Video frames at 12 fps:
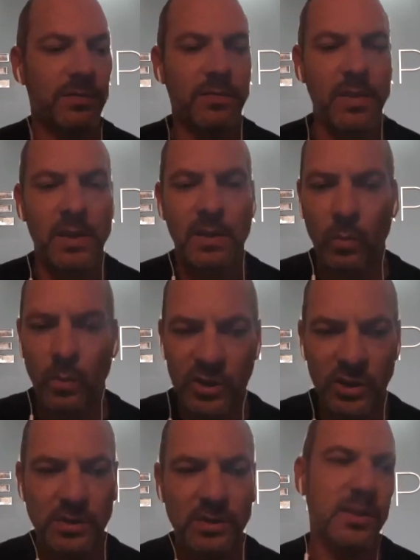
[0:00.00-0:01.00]

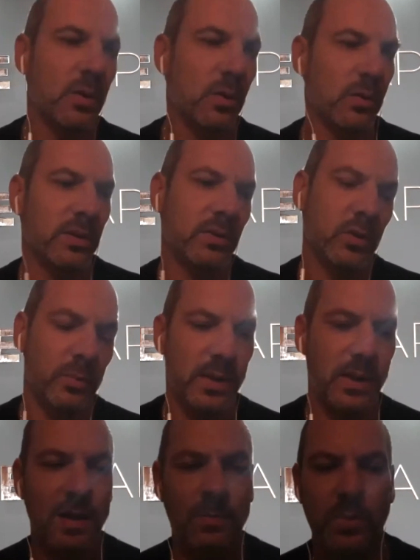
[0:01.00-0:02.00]
widgets sold. It could be
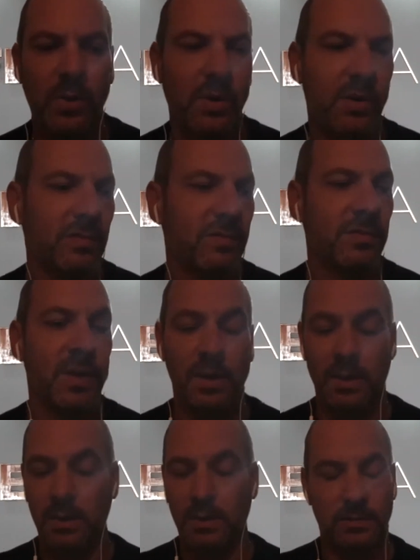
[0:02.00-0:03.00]
number of
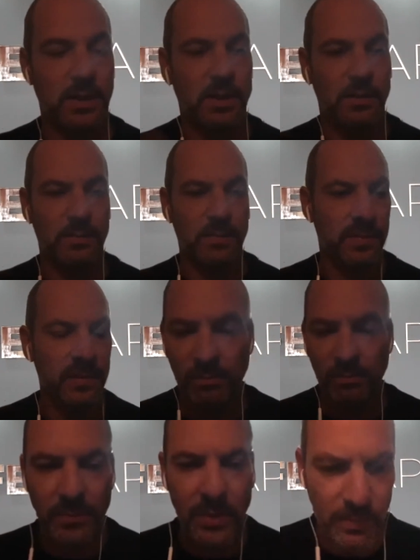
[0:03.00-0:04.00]

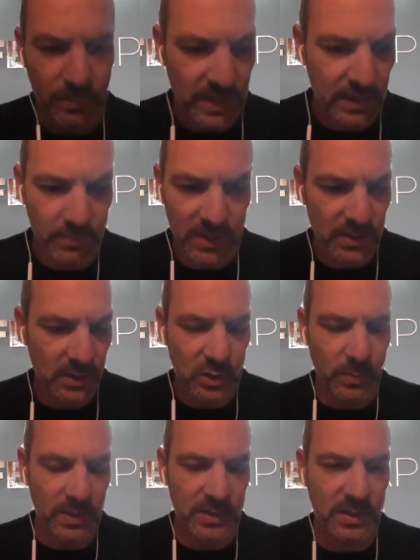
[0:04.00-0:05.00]
business to
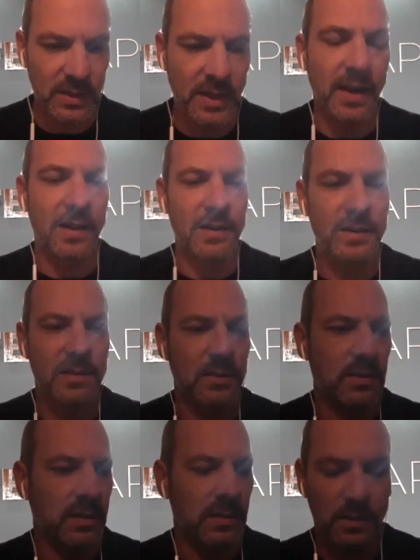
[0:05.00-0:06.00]
business clients. It
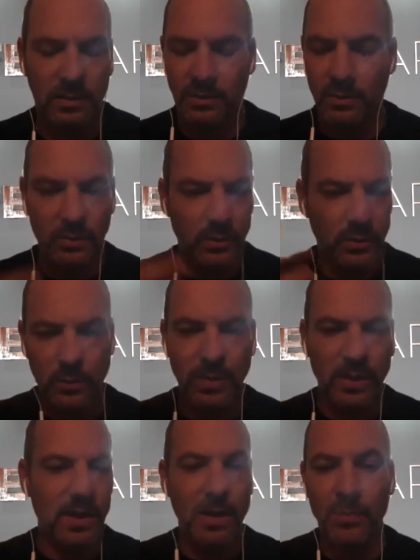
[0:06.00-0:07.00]
could be
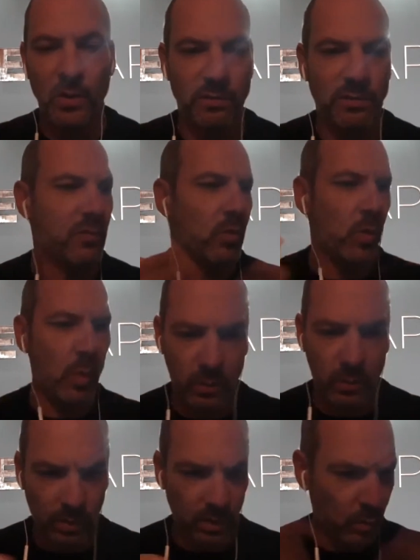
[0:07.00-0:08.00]
number of
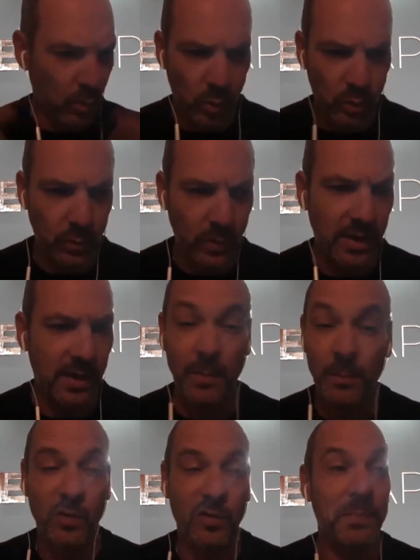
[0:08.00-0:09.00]
awards won, number
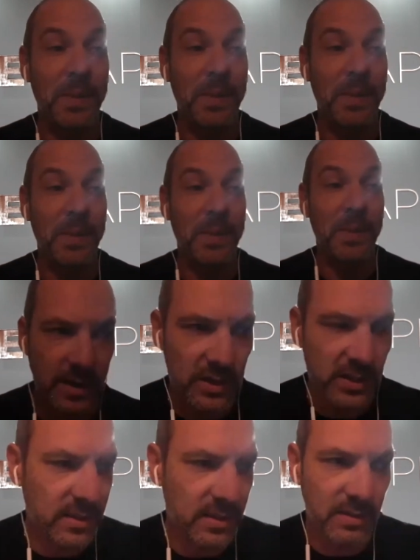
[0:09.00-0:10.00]
of patents
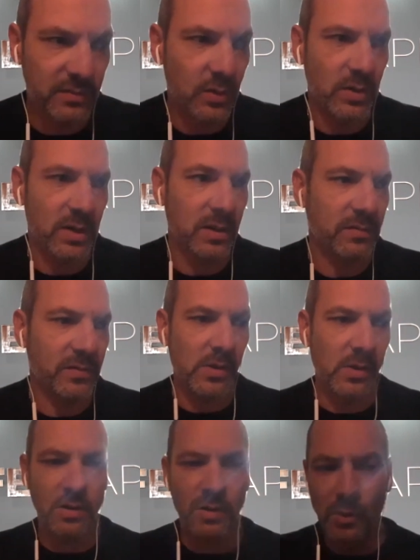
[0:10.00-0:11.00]
registered. If
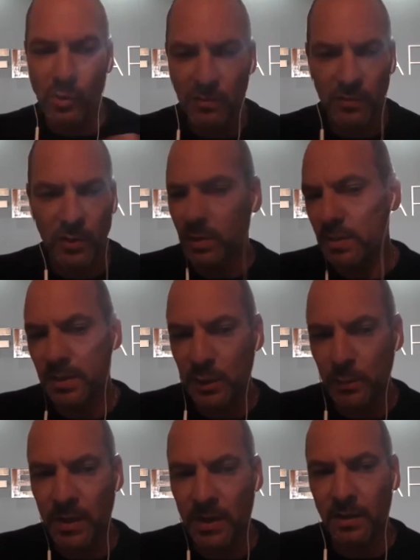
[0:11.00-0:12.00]
you're a university
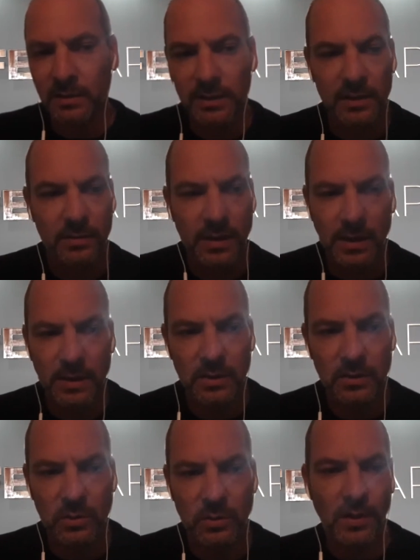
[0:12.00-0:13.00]
spin out that really need
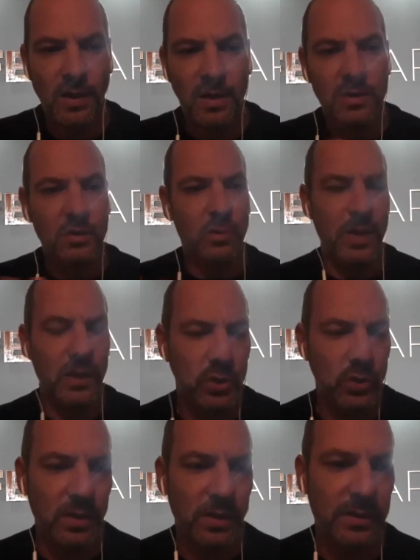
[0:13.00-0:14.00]
to make
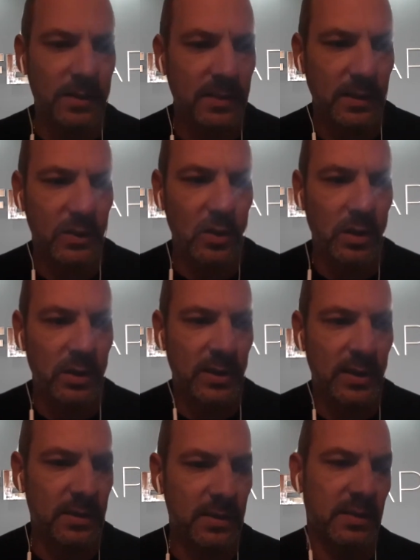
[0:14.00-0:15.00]
sure that the technology
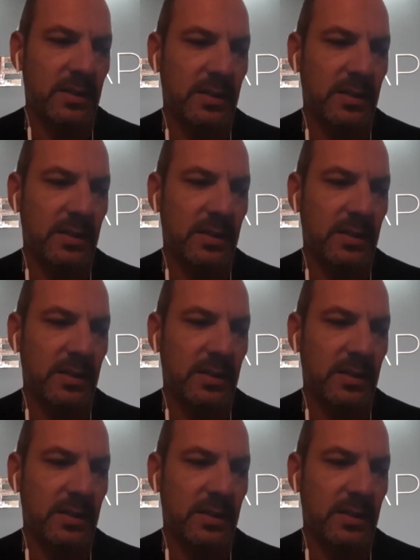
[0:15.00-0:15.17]
is